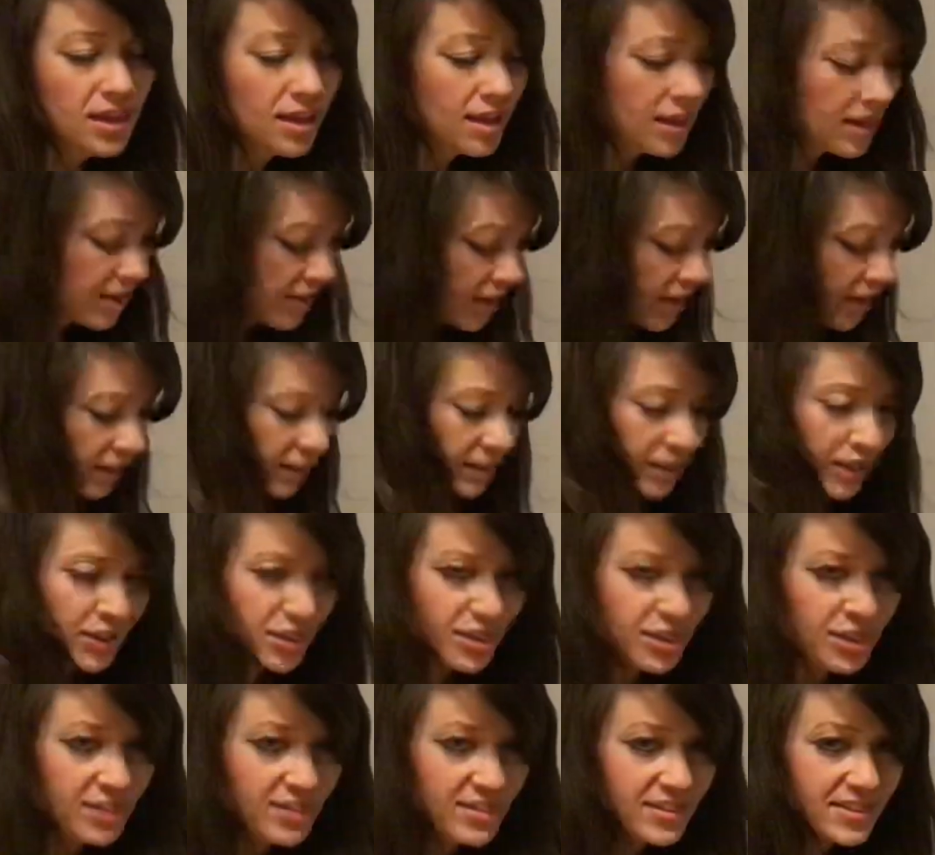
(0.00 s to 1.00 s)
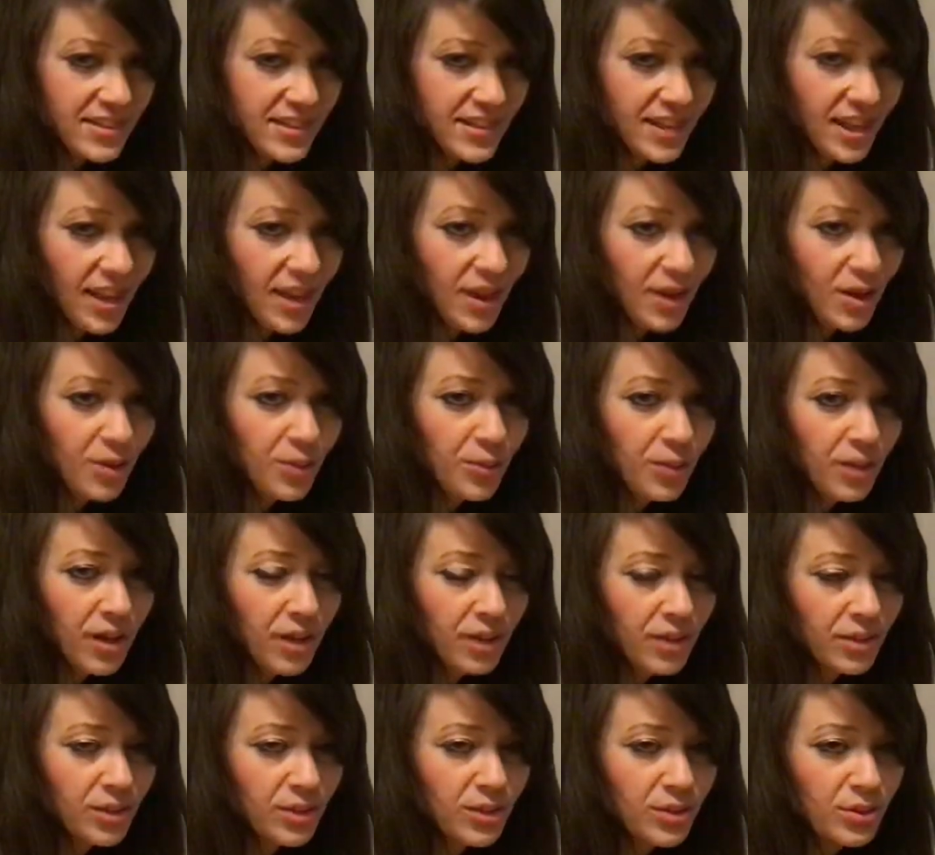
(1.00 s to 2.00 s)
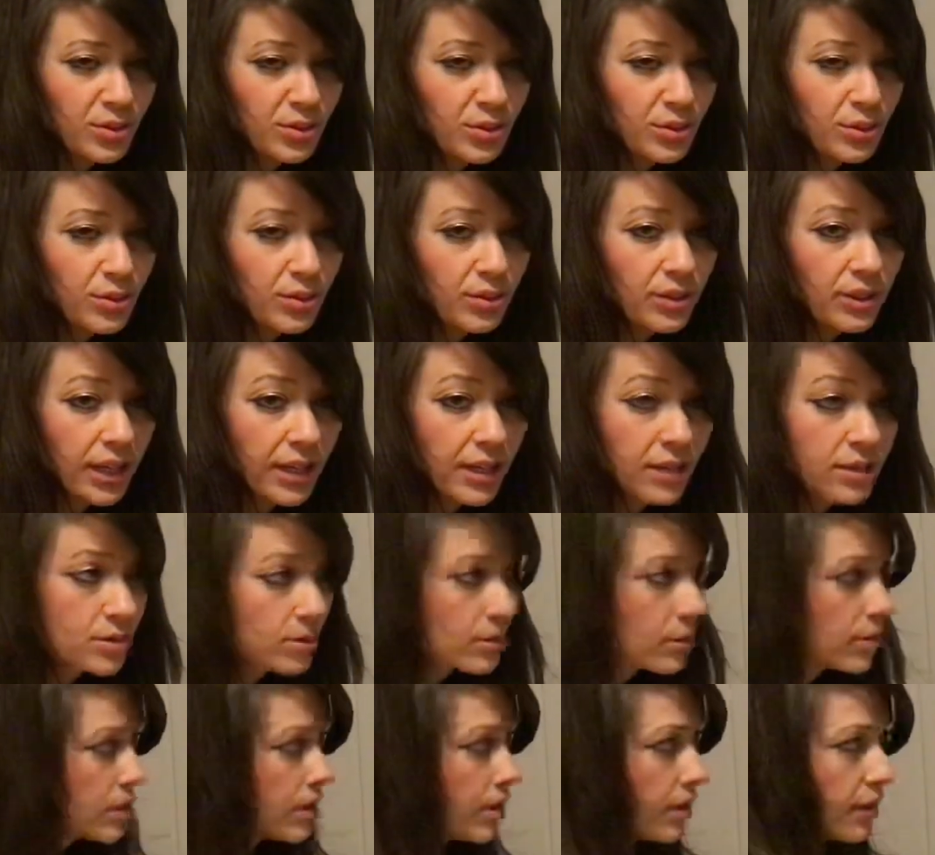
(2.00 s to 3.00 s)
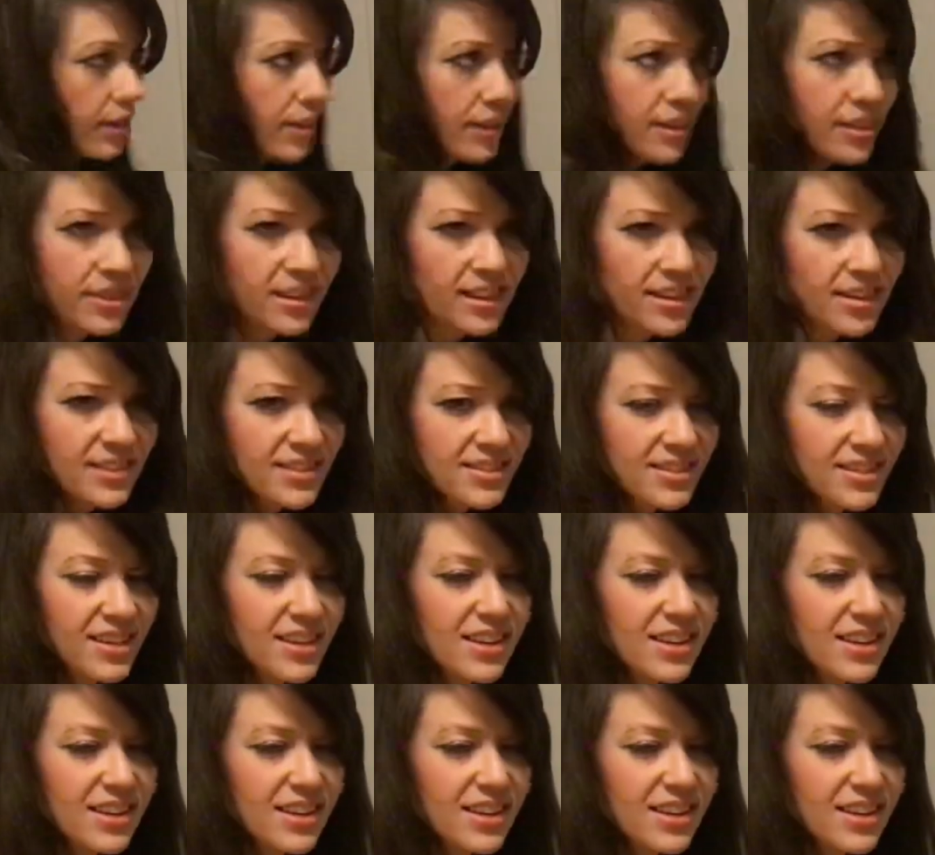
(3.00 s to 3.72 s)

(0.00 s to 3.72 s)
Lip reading: and then I'll get a chance to see how well you liked or didn't like things.